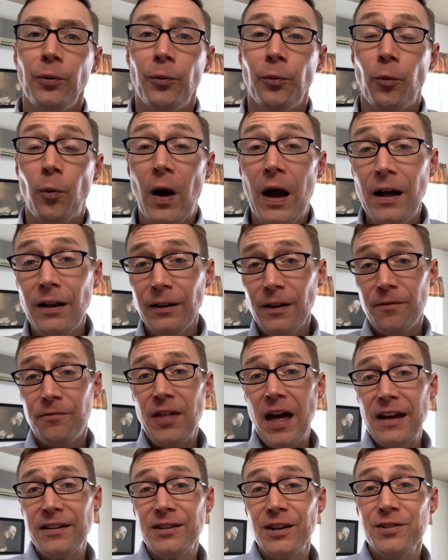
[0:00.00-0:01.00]
Well, if
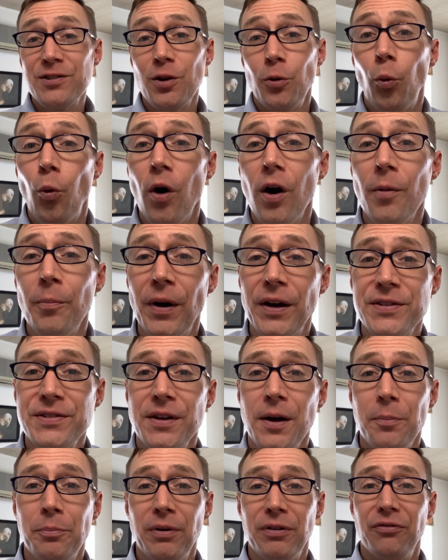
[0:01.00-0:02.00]
that doesn't warm us
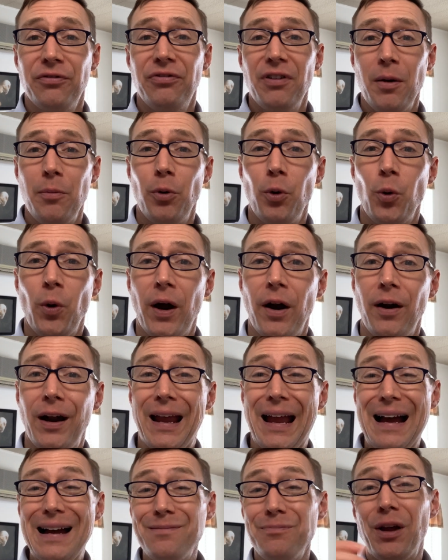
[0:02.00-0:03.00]
up in
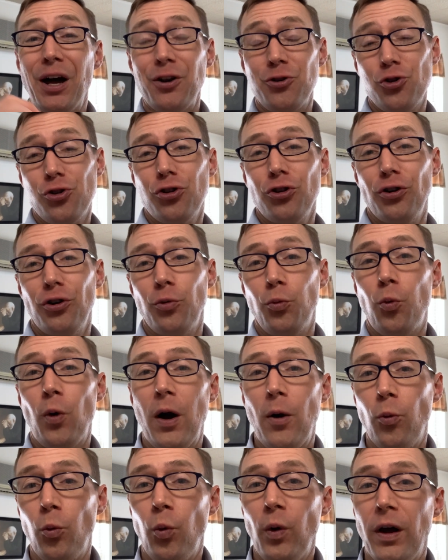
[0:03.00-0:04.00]
February, I'm not sure
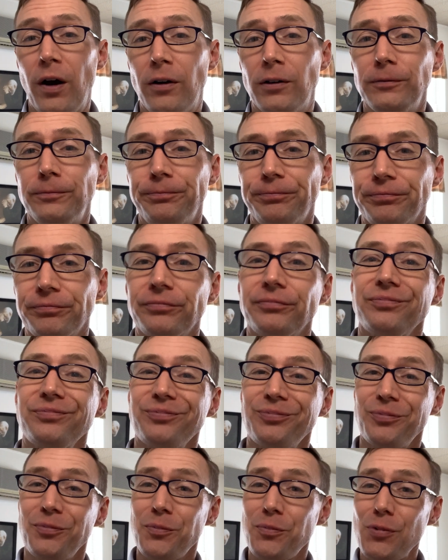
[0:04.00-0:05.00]
what will.
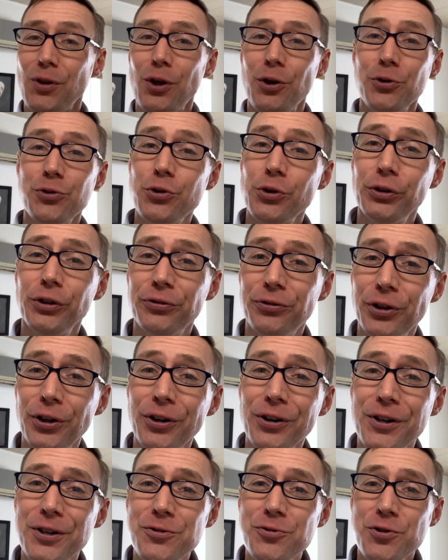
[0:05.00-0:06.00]
So if
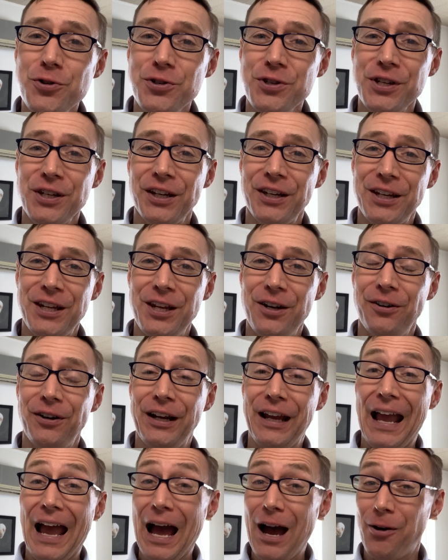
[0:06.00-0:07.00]
you're interested in
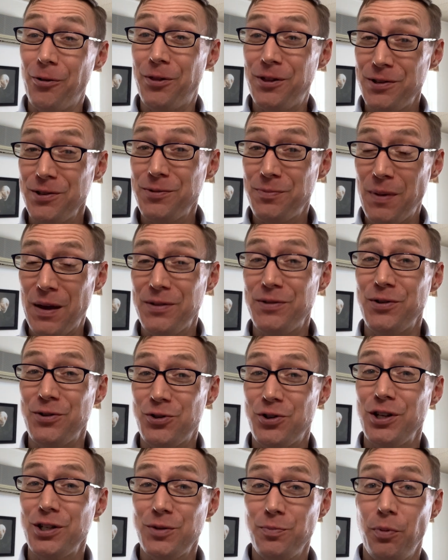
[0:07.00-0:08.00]
hearing how this
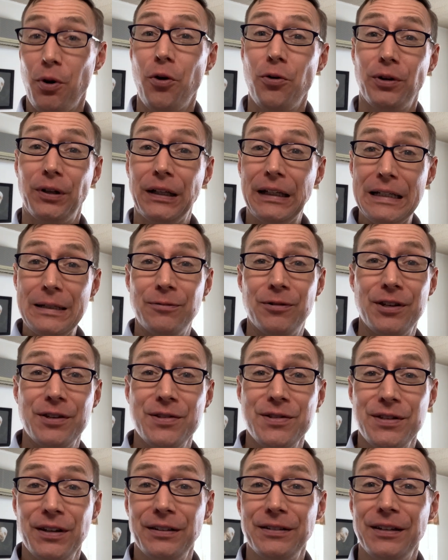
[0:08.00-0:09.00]
message gets proclaimed
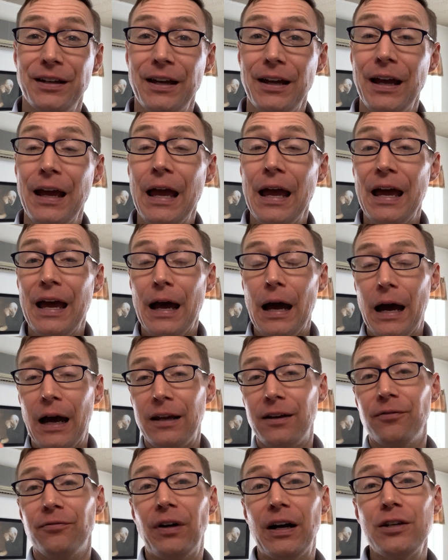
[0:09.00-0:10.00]
this Sunday,
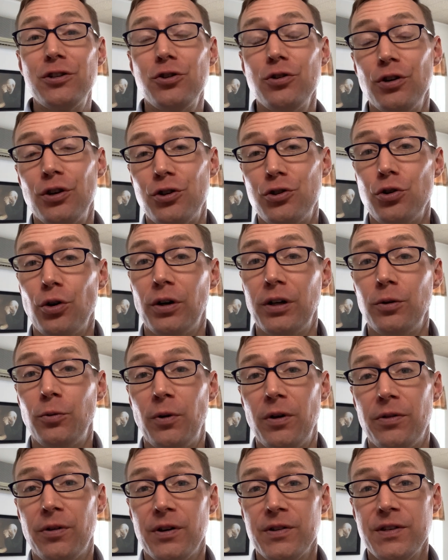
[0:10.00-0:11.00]
I'd invite you to join
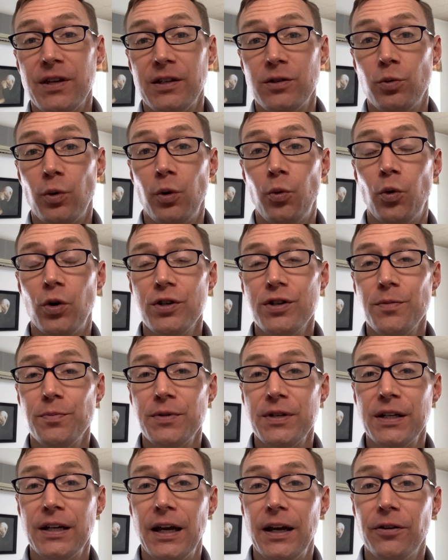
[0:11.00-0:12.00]
with us as we worship
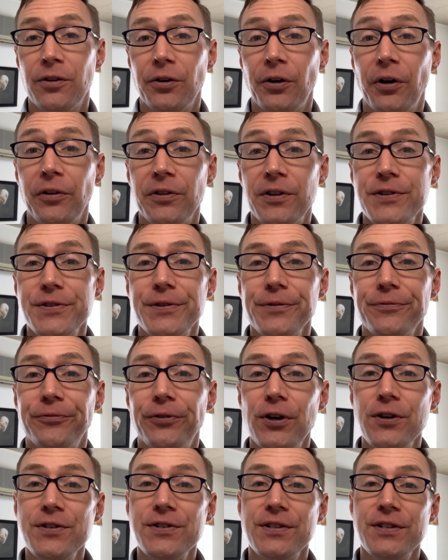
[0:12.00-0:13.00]
together on this
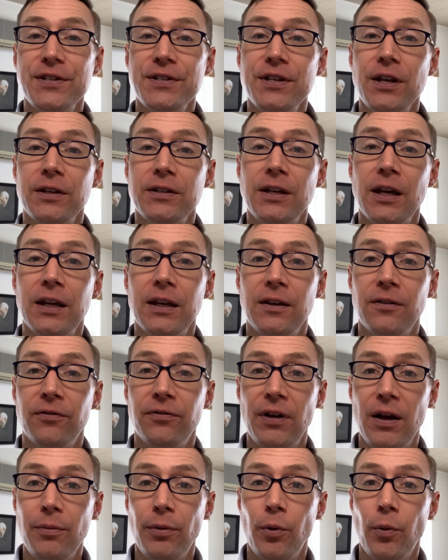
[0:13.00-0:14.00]
first Sunday in
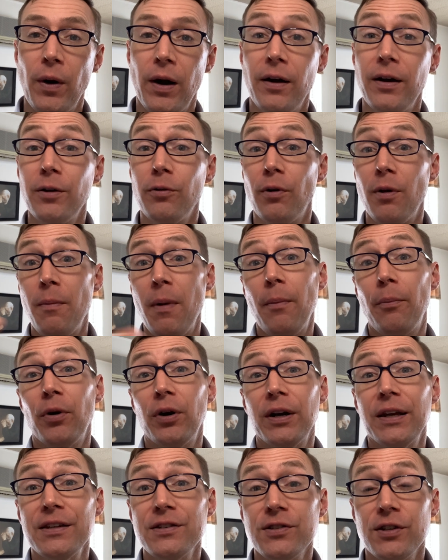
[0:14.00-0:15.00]
February.
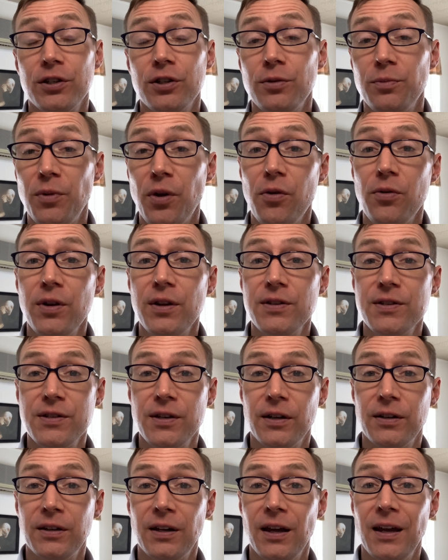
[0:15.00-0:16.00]
Remember, it is a communion
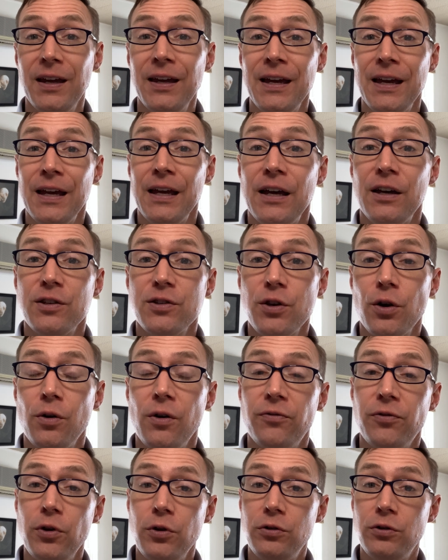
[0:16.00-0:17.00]
Sunday, so
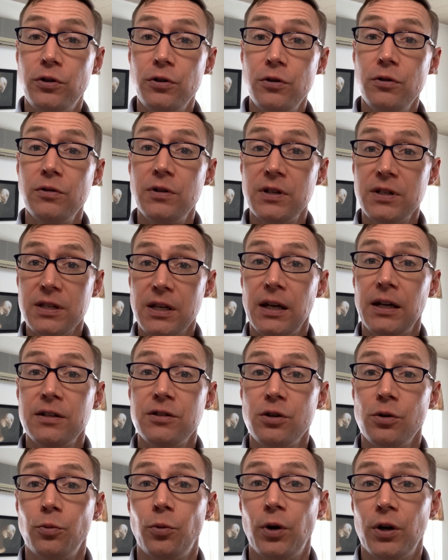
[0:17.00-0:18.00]
if you do decide
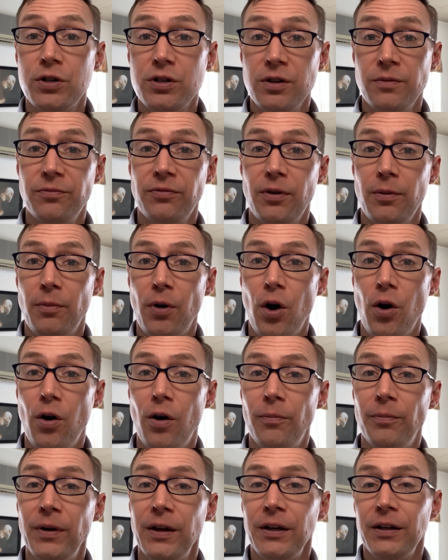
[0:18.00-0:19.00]
to worship from
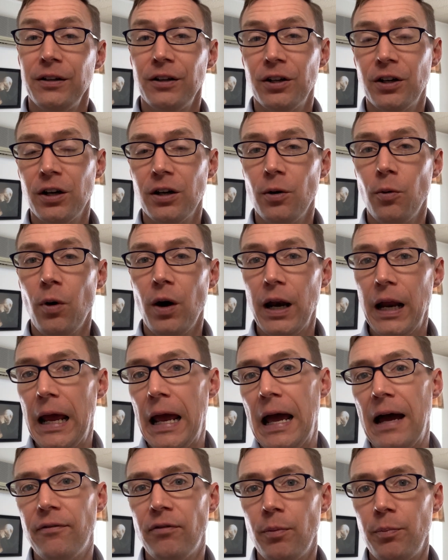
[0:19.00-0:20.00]
home, you're going to want to
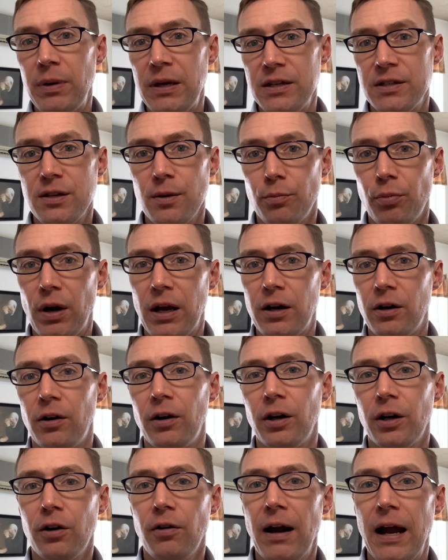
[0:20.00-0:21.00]
have a piece of bread
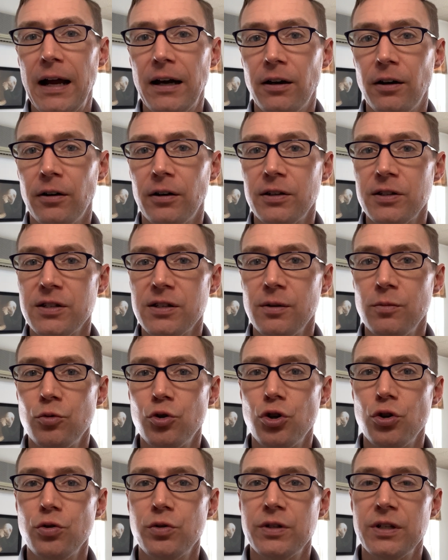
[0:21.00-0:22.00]
or a cracker and some
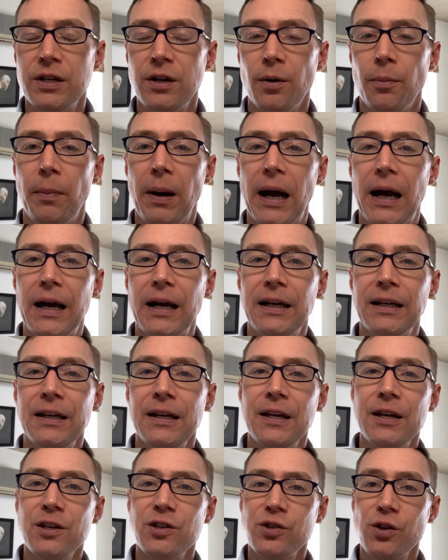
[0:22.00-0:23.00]
juice nearby
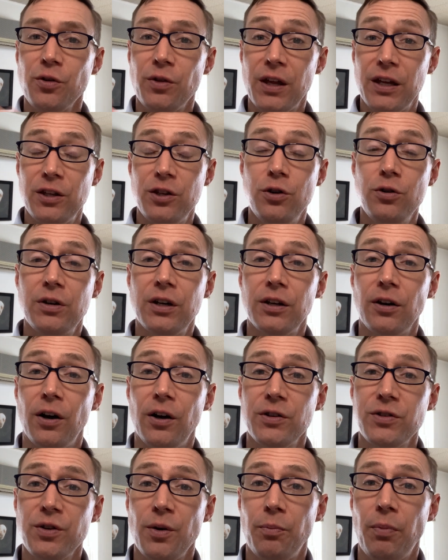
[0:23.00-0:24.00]
so that you can
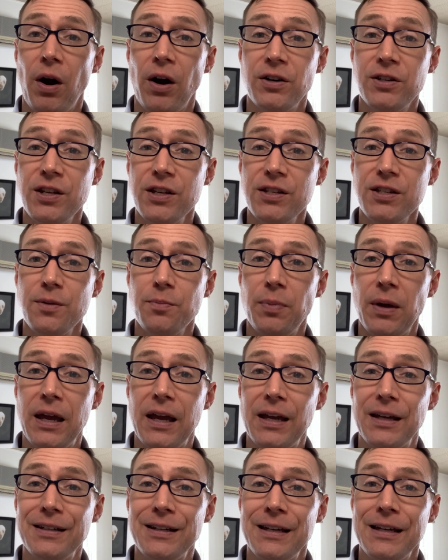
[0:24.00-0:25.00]
also
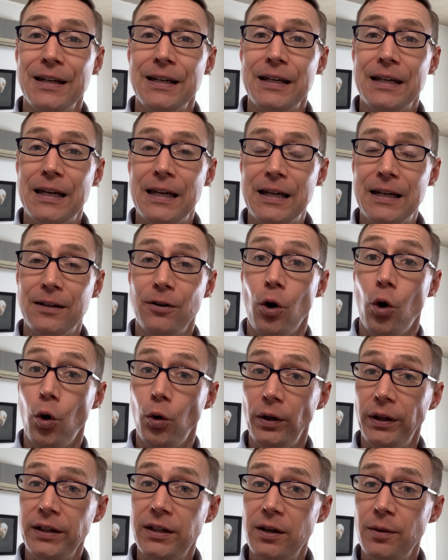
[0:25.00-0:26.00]
participate in
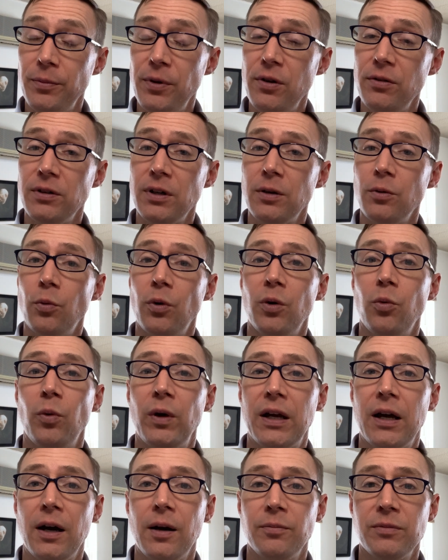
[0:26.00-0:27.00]
Holy Communion when
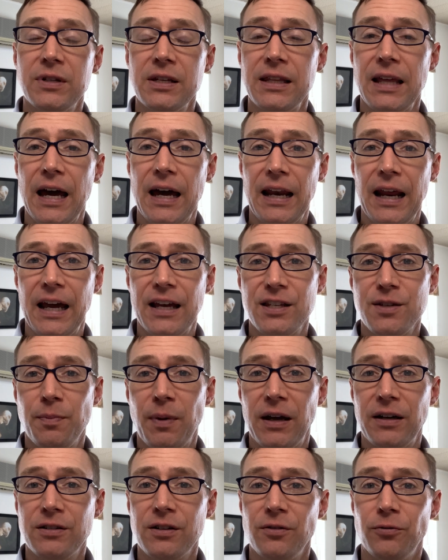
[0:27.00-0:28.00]
we come to that
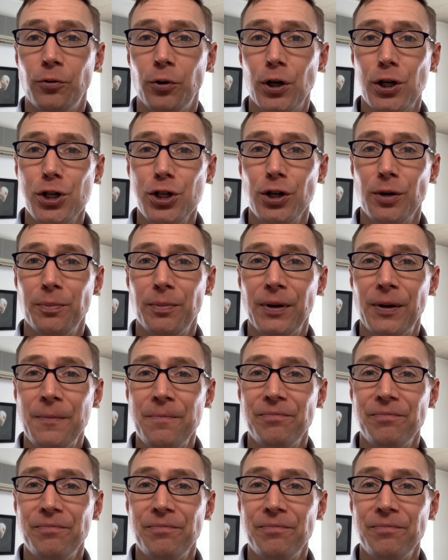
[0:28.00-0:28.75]
aspect of worship.